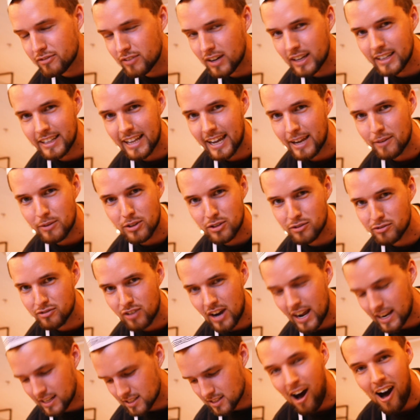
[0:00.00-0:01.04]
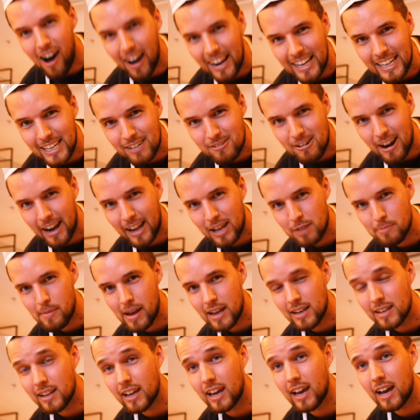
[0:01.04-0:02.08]
fun day with your friends. Highly
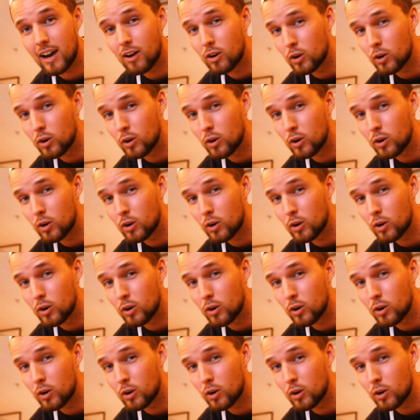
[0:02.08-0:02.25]
recommend it.